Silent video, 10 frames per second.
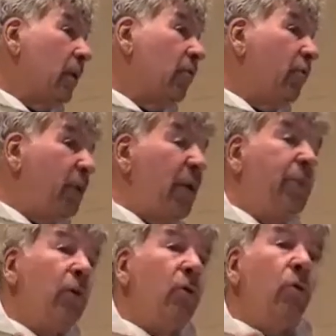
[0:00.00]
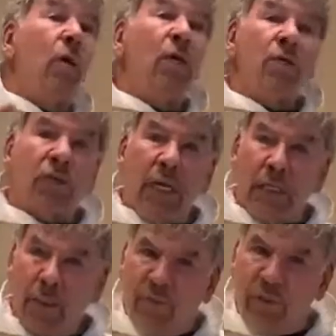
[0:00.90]
for people who
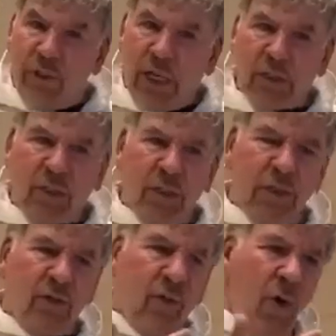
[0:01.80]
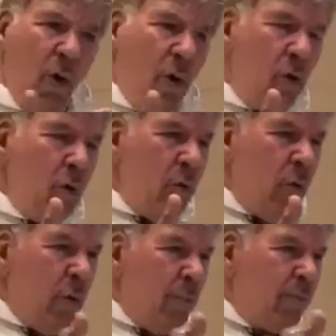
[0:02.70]
stand up for justice, who, who,
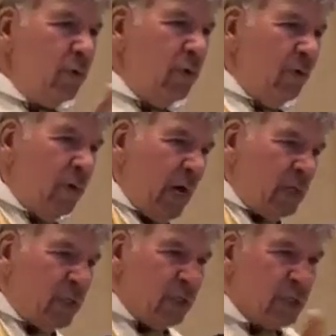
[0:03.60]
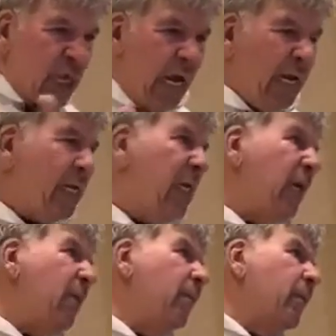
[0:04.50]
who improve society,